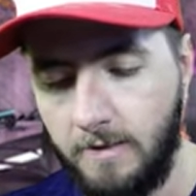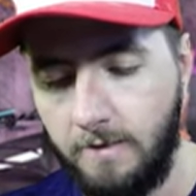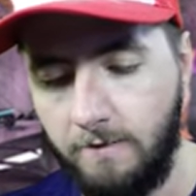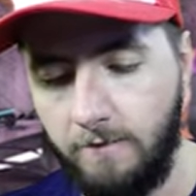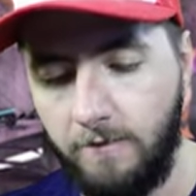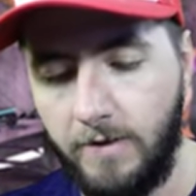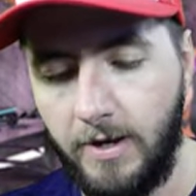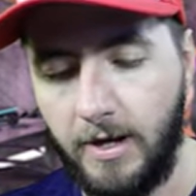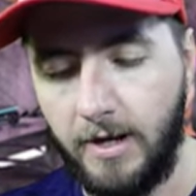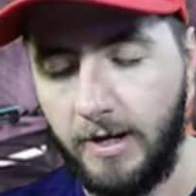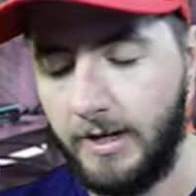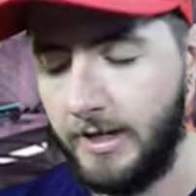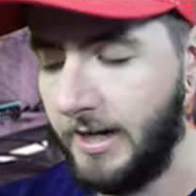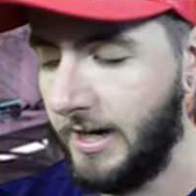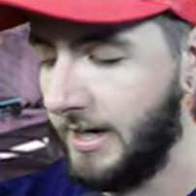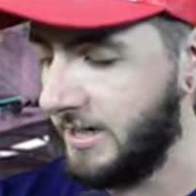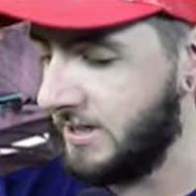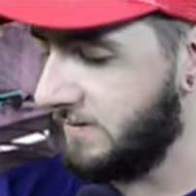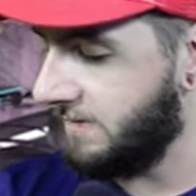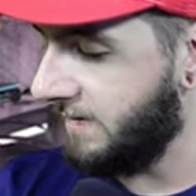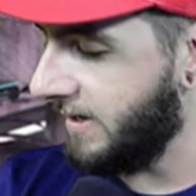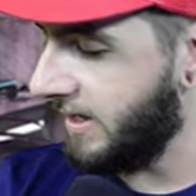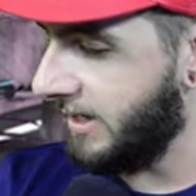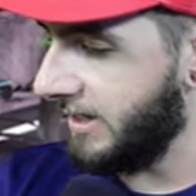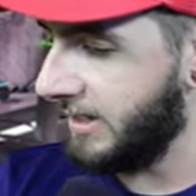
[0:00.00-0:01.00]
very nice,
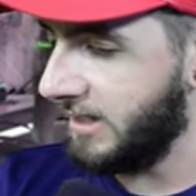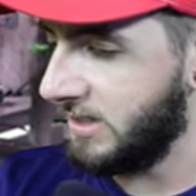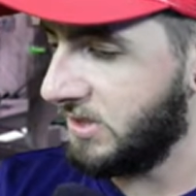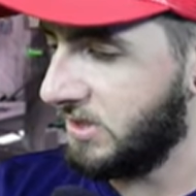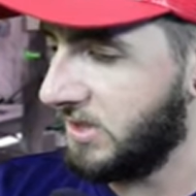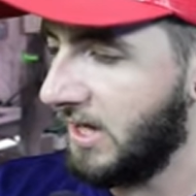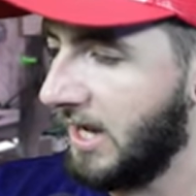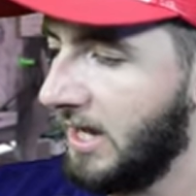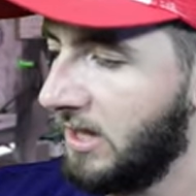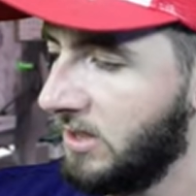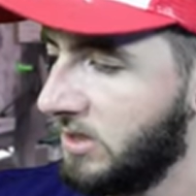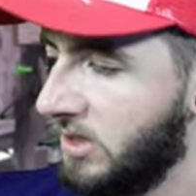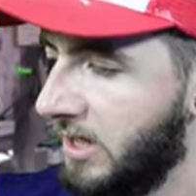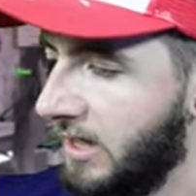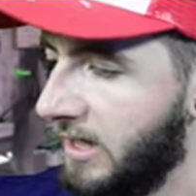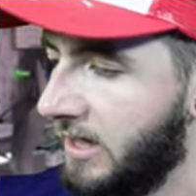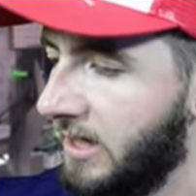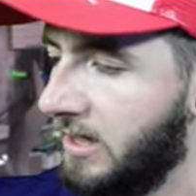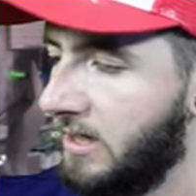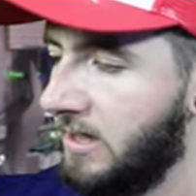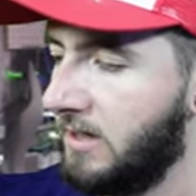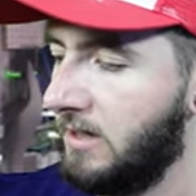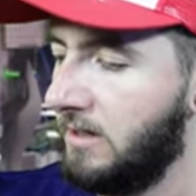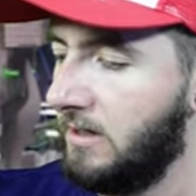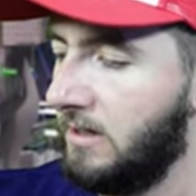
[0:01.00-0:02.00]
very
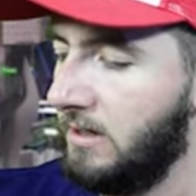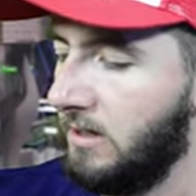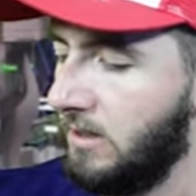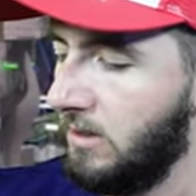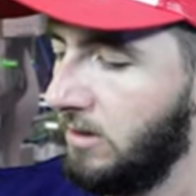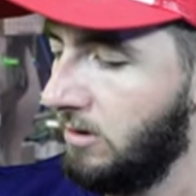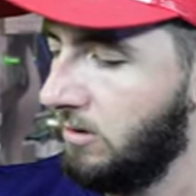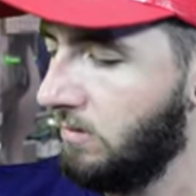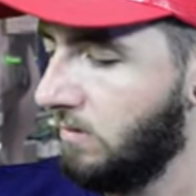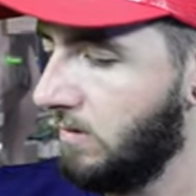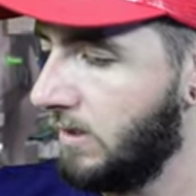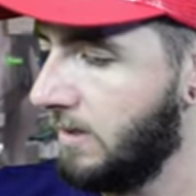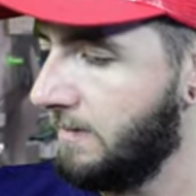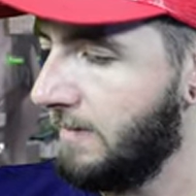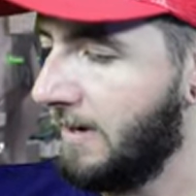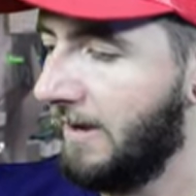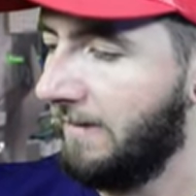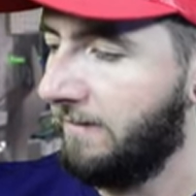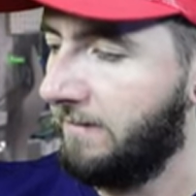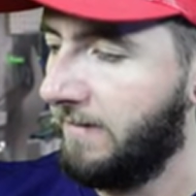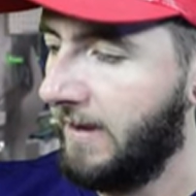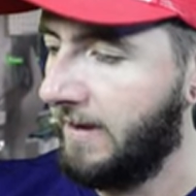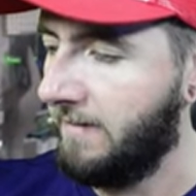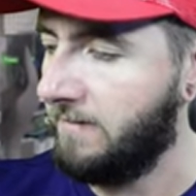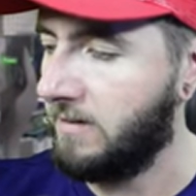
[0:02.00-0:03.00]
nostalgic. One of my
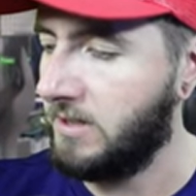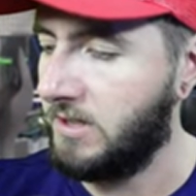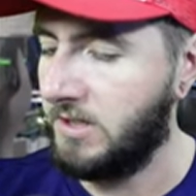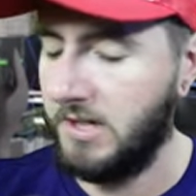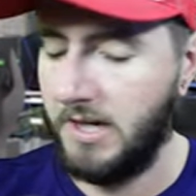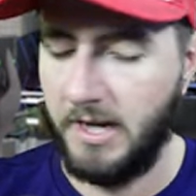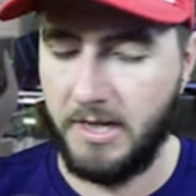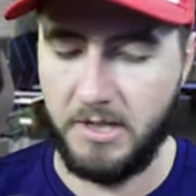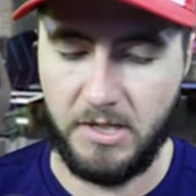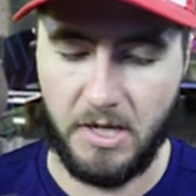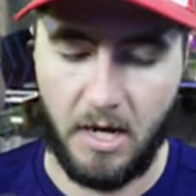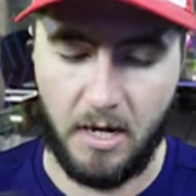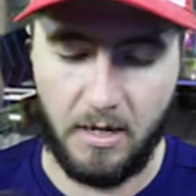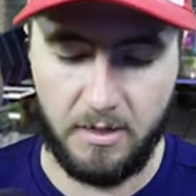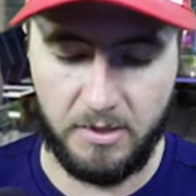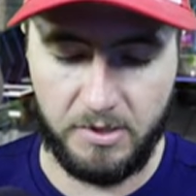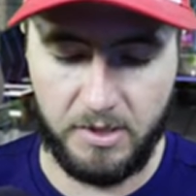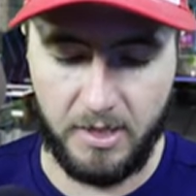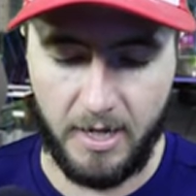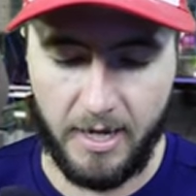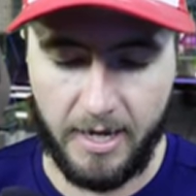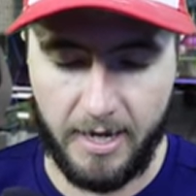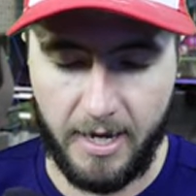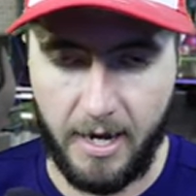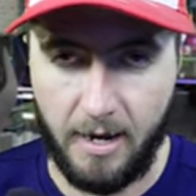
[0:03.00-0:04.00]
favorite sets.
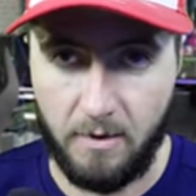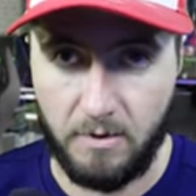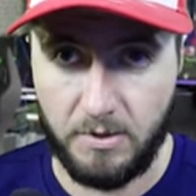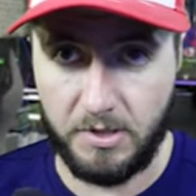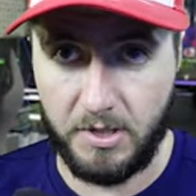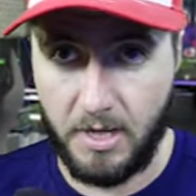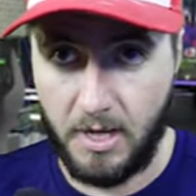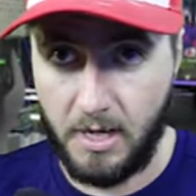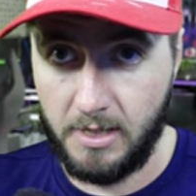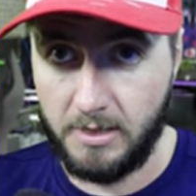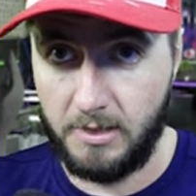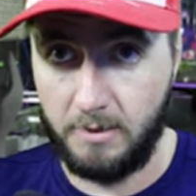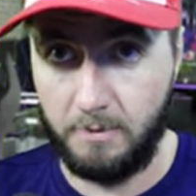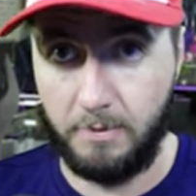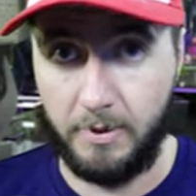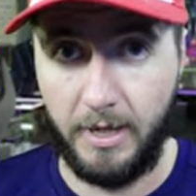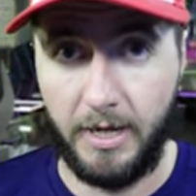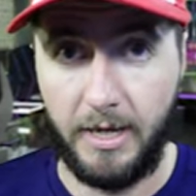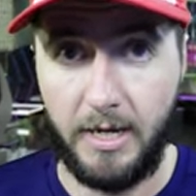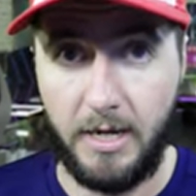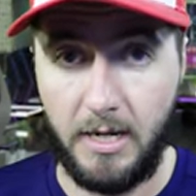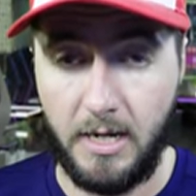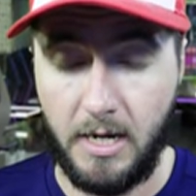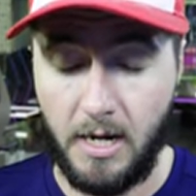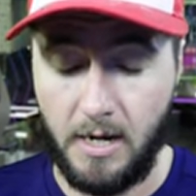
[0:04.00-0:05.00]
Honestly, I was
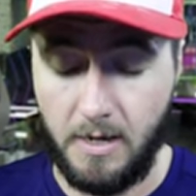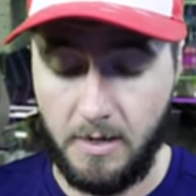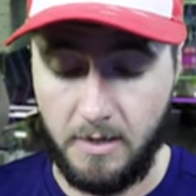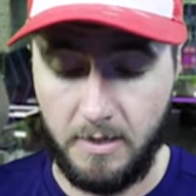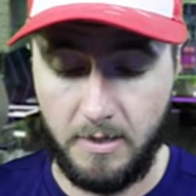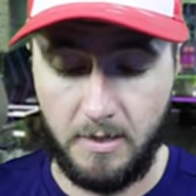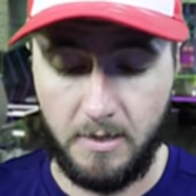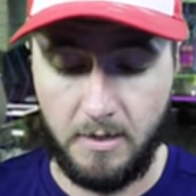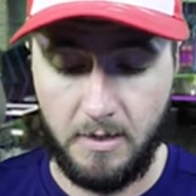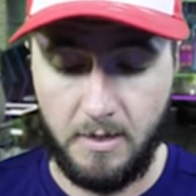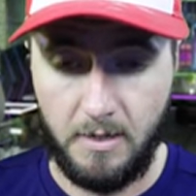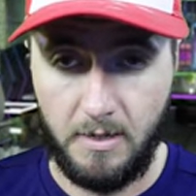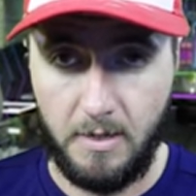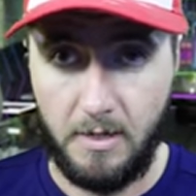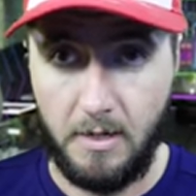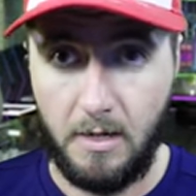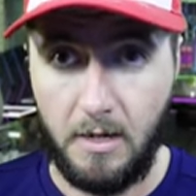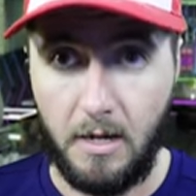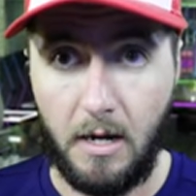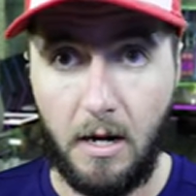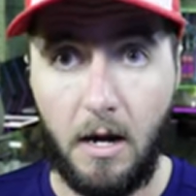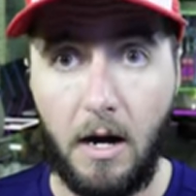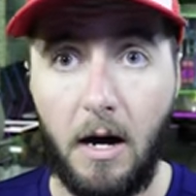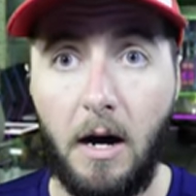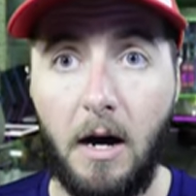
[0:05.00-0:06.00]
contemplating on
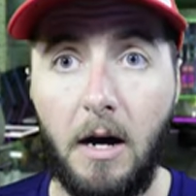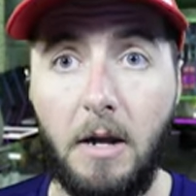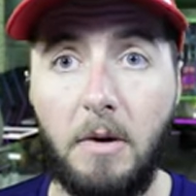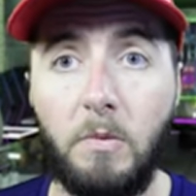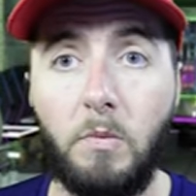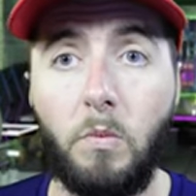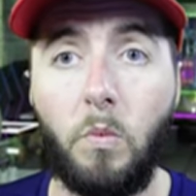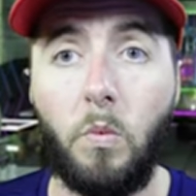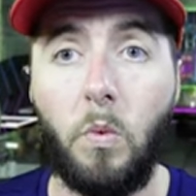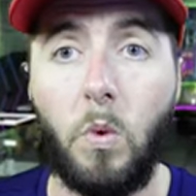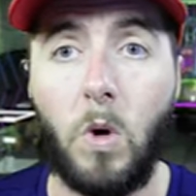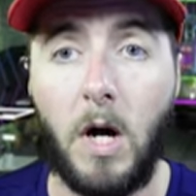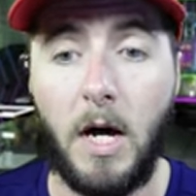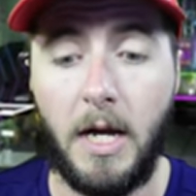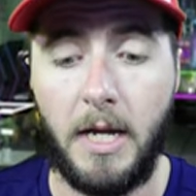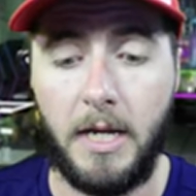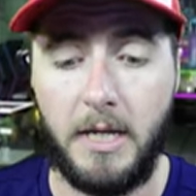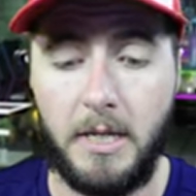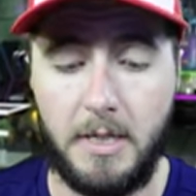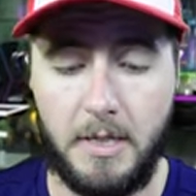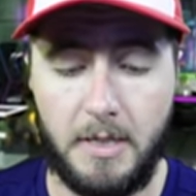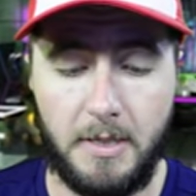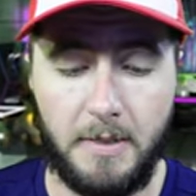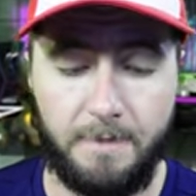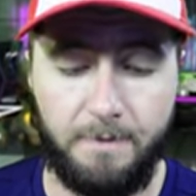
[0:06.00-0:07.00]
what
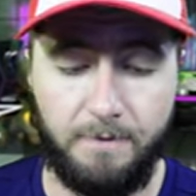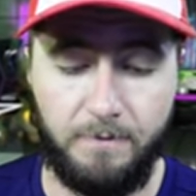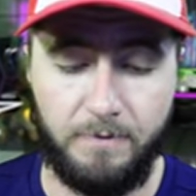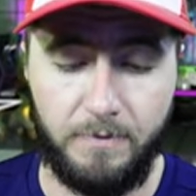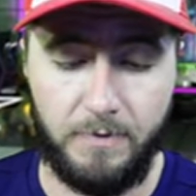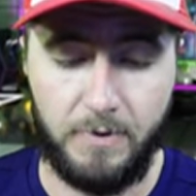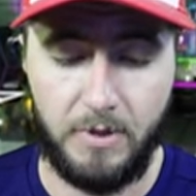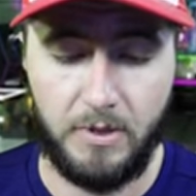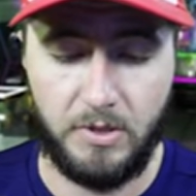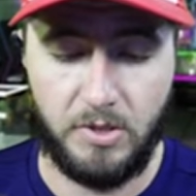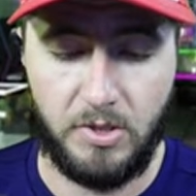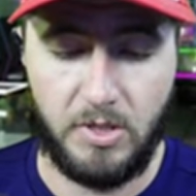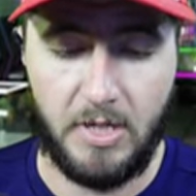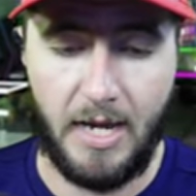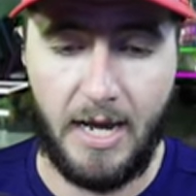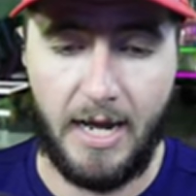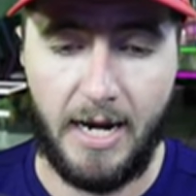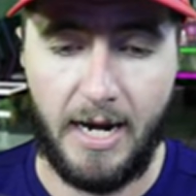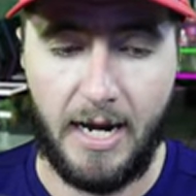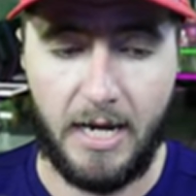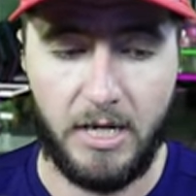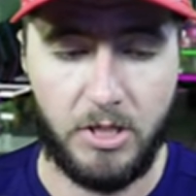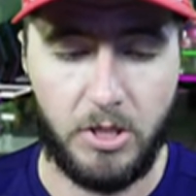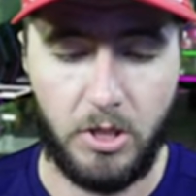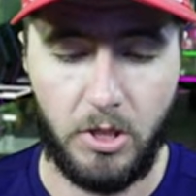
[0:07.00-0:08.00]
set
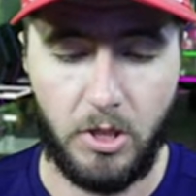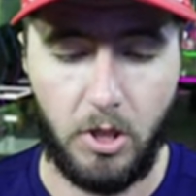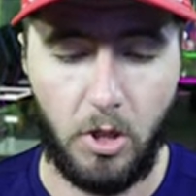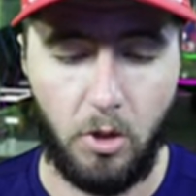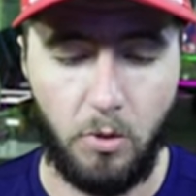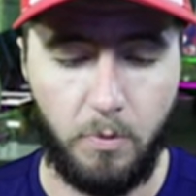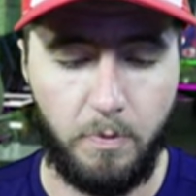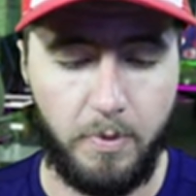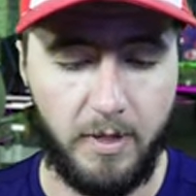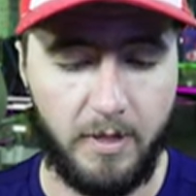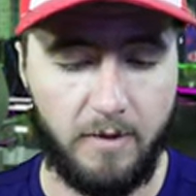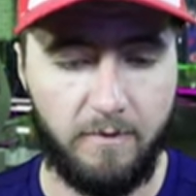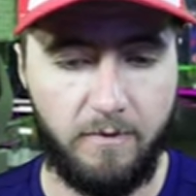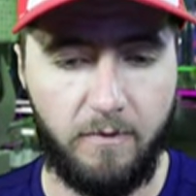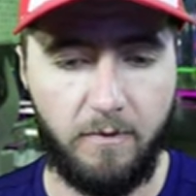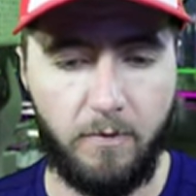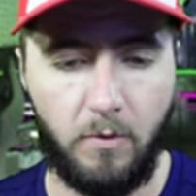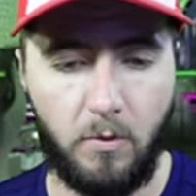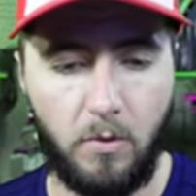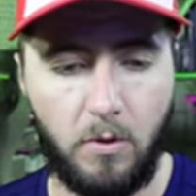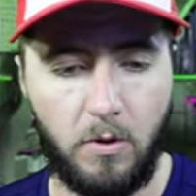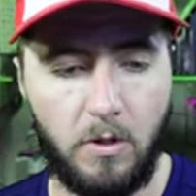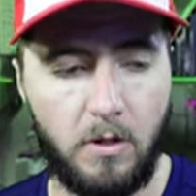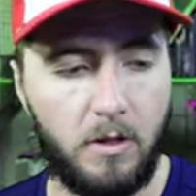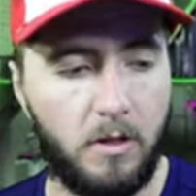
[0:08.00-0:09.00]
I should open
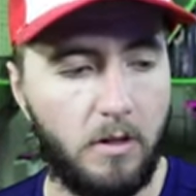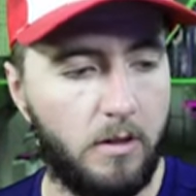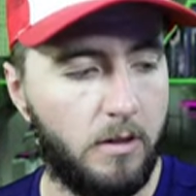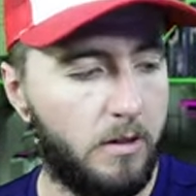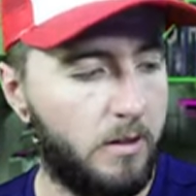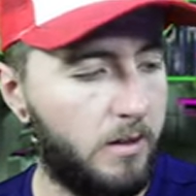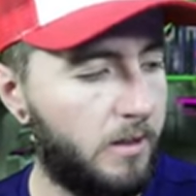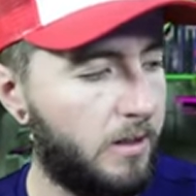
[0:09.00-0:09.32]
for